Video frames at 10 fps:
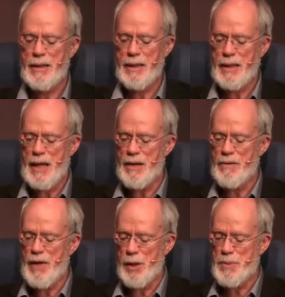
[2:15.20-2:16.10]
that
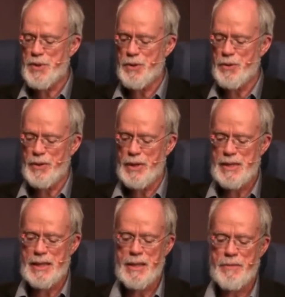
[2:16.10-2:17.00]
envelops you,
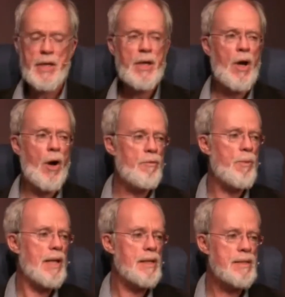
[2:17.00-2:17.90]
this giving of
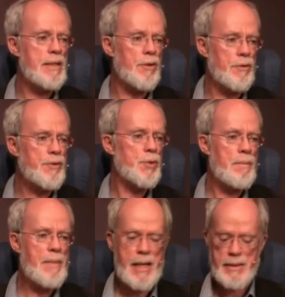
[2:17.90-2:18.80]
oneself to
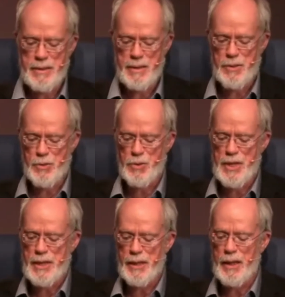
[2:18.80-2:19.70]
a master
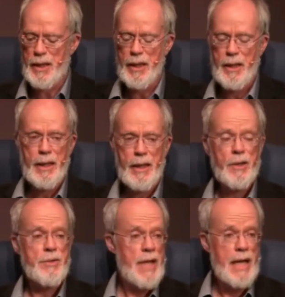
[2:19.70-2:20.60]
storyteller
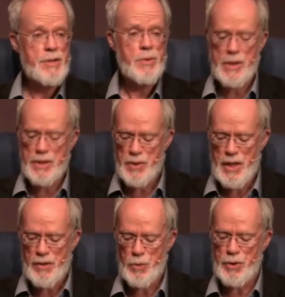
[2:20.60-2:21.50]
who takes you into
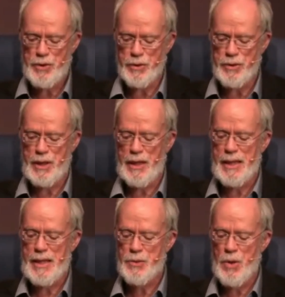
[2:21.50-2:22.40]
another world,
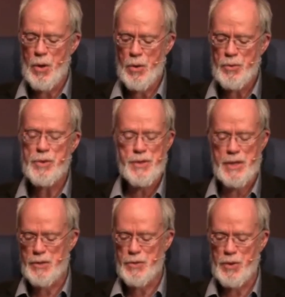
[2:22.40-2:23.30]
into a whole new
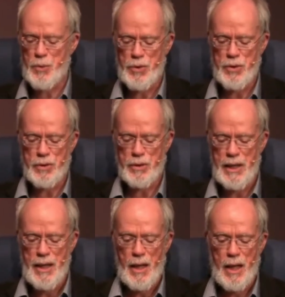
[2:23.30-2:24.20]
sensory
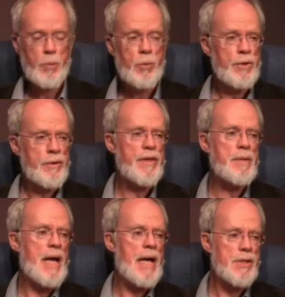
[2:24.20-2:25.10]
world, a world of
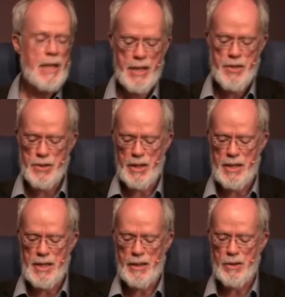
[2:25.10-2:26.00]
the
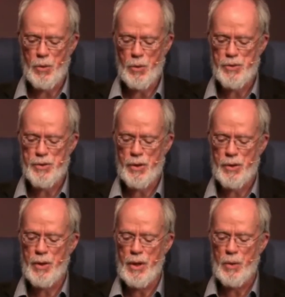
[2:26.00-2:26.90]
imagination, yet
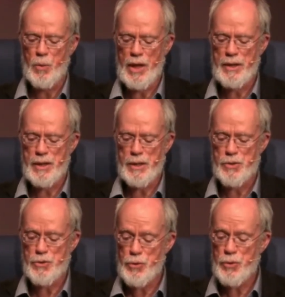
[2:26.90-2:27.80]
also one that
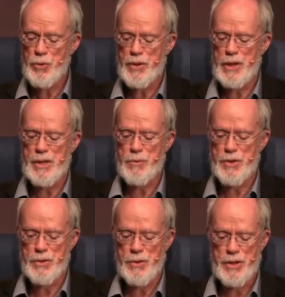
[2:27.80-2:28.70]
is true, that is
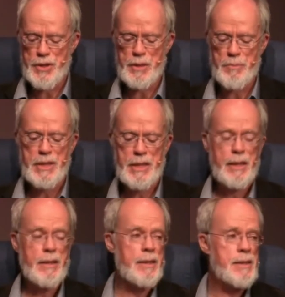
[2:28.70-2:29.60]
researched in
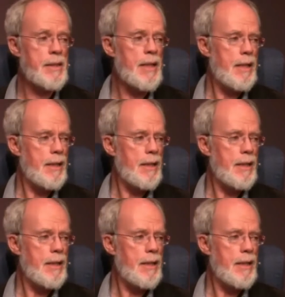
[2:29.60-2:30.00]
meticulous